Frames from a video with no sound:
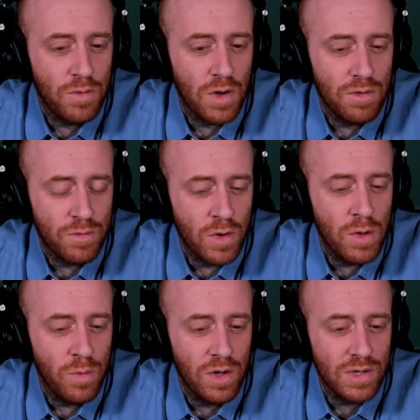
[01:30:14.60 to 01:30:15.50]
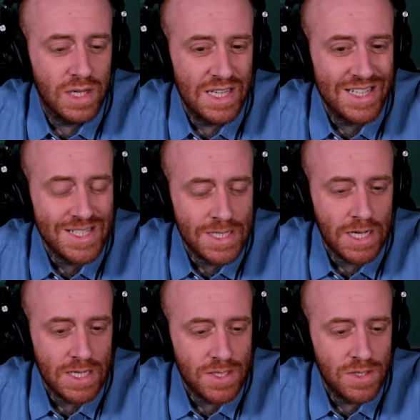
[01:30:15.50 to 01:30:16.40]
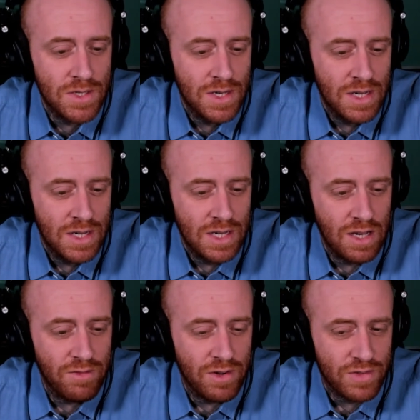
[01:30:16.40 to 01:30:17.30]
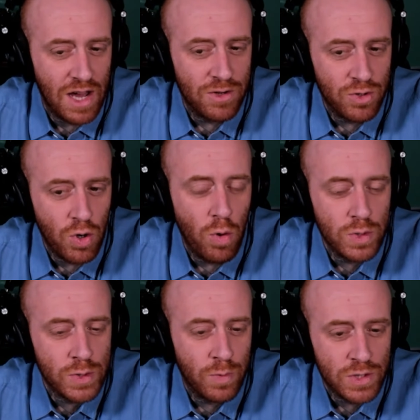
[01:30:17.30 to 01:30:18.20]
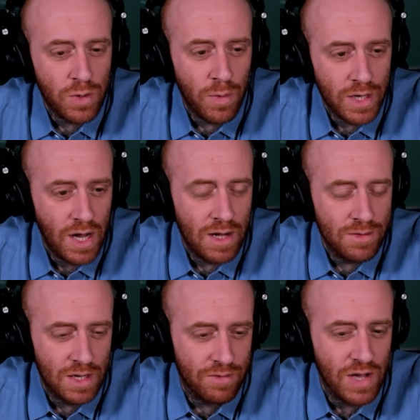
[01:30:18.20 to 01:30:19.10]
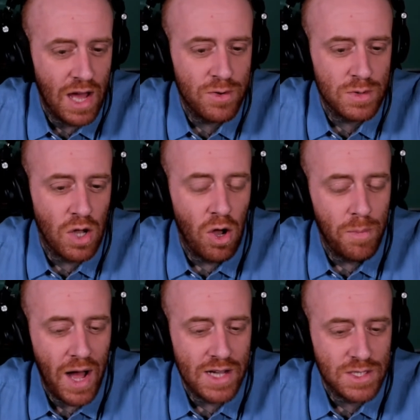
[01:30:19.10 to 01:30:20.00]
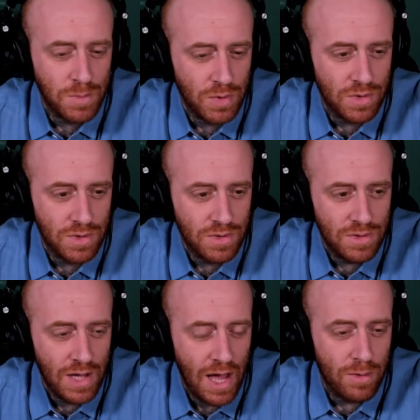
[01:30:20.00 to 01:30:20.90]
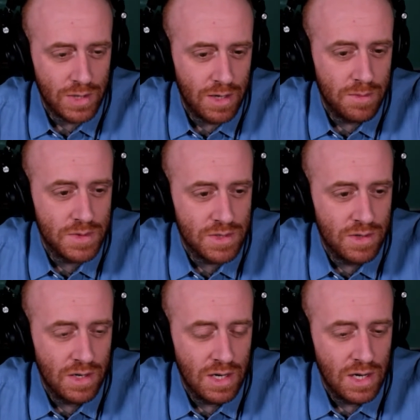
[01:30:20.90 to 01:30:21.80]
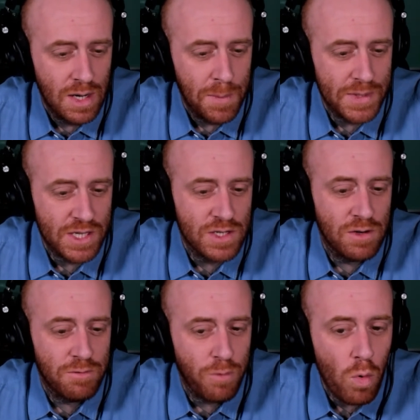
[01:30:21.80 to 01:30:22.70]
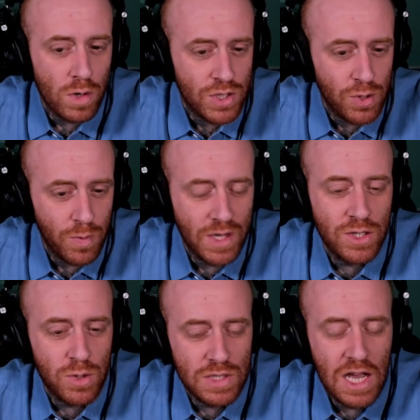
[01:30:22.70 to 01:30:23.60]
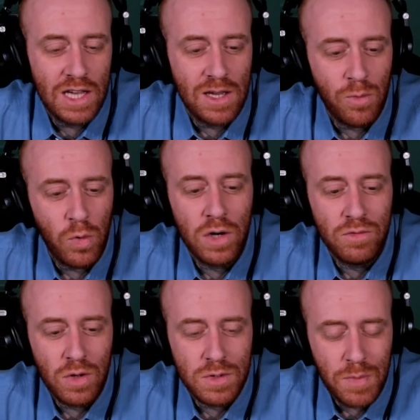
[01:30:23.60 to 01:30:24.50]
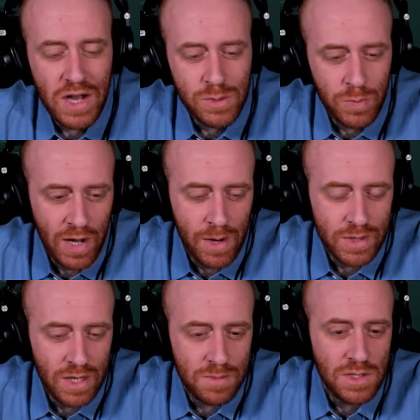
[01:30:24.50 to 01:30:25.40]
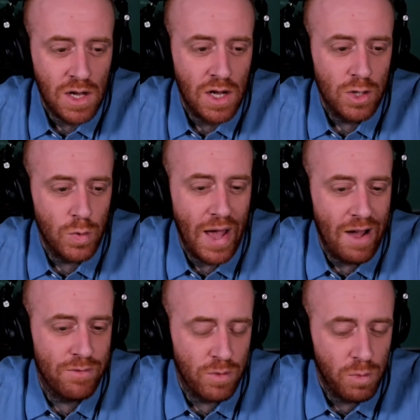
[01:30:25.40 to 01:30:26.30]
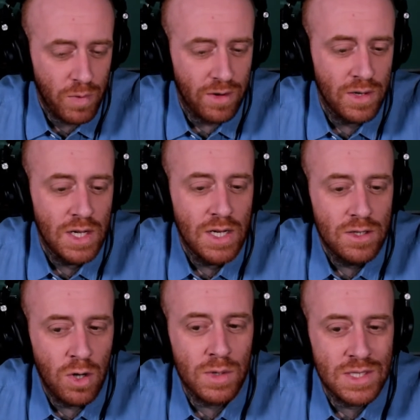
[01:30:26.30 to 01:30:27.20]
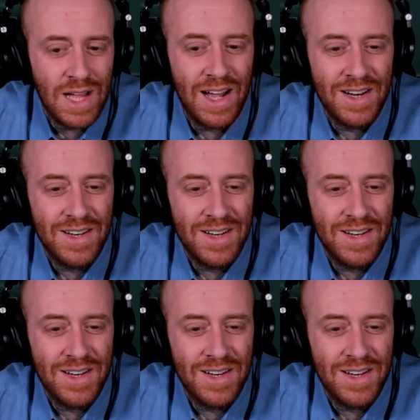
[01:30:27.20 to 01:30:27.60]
free will can exist even if God knows what's going on. Like if God knows all possible outcomes, but doesn't force you into taking one of those possible outcomes, you have free will. No, it's not